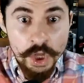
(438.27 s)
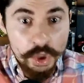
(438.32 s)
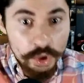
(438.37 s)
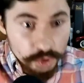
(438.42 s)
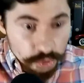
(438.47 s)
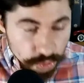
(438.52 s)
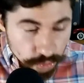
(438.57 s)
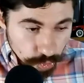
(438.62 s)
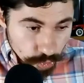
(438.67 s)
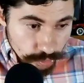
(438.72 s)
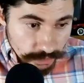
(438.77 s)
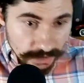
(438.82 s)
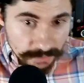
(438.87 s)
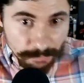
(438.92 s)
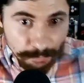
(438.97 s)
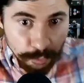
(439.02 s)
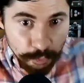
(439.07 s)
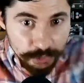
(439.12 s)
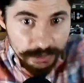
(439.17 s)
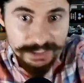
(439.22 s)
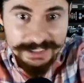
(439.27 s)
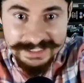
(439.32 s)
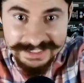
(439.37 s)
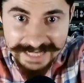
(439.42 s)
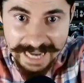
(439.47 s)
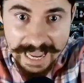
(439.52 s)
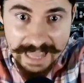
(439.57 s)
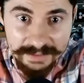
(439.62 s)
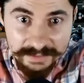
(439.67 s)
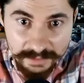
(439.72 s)
So he put his
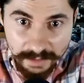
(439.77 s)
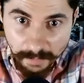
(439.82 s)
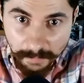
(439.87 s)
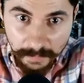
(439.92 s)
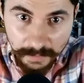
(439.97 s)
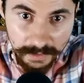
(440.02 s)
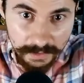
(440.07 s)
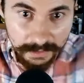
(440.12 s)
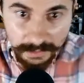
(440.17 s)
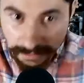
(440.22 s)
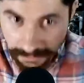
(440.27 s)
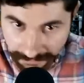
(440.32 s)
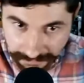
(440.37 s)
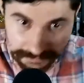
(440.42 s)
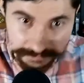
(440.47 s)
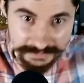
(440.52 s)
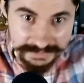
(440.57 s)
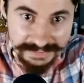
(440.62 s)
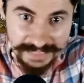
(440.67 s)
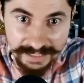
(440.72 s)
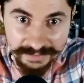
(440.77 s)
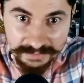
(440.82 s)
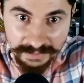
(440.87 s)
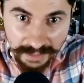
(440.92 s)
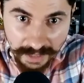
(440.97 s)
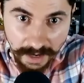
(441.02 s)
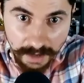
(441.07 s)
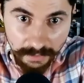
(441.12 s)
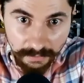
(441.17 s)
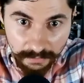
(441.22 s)
hand up, like inside the
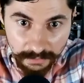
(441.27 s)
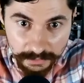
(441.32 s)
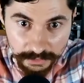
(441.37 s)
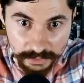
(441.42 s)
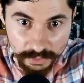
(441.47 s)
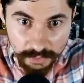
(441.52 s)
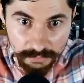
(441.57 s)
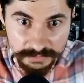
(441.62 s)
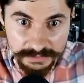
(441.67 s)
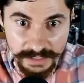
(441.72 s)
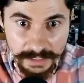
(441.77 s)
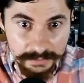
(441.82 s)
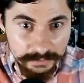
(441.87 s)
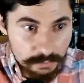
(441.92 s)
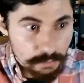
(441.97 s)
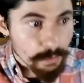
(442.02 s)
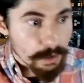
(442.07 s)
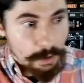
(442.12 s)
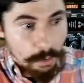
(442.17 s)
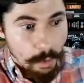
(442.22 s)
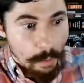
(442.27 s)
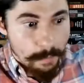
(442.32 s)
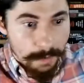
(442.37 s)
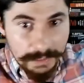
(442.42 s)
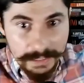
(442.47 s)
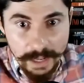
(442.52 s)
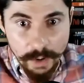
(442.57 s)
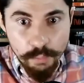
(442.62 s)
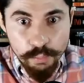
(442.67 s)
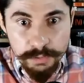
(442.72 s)
car, you know what I'm saying? And we're like, oh
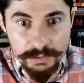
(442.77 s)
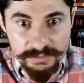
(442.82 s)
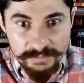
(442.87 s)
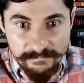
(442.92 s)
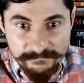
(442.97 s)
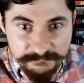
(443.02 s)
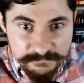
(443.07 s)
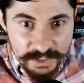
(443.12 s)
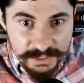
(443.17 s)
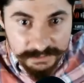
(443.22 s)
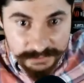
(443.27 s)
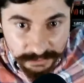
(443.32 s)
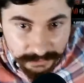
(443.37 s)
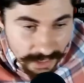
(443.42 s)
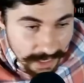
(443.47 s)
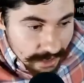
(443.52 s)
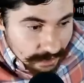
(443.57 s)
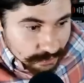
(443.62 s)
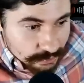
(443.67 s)
my God, what the fuck, dude?